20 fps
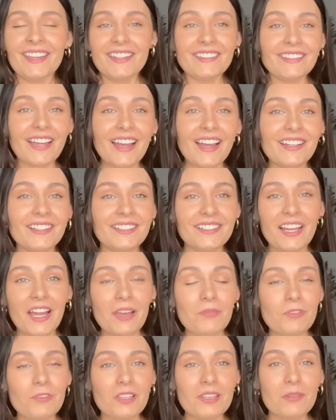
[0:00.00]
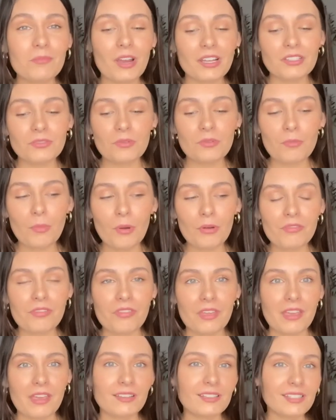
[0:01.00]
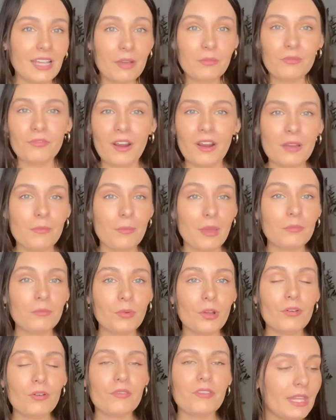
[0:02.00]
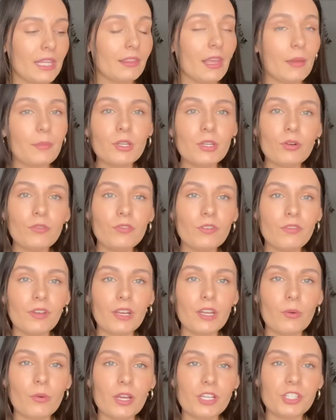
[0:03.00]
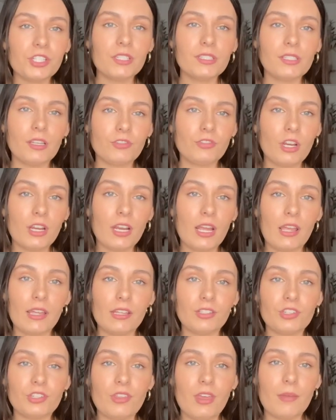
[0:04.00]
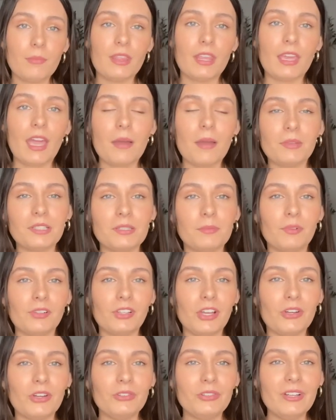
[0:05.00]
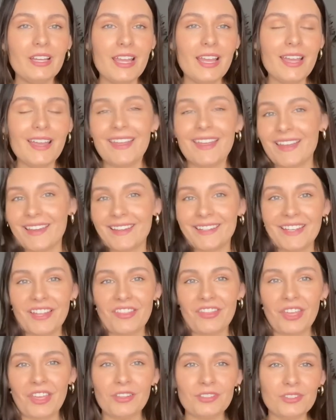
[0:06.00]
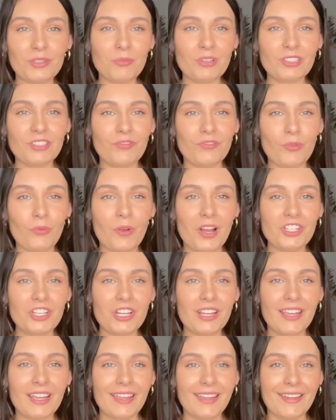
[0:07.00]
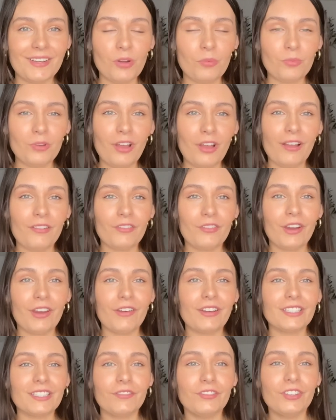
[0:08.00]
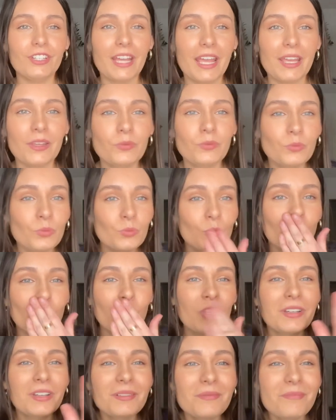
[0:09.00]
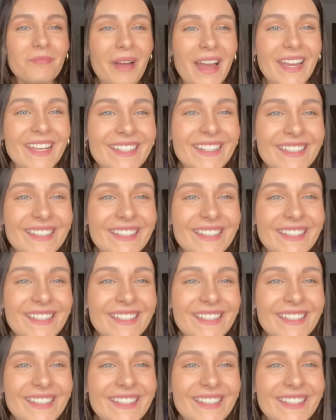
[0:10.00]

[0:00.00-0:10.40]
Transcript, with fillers: yeah, I'm really impressed with both things. I would recommend both. Let me know if you have any questions. I'll try to answer them in the comments below. And thank you so much for watching, and hope you all have a great rest of your day. Bye.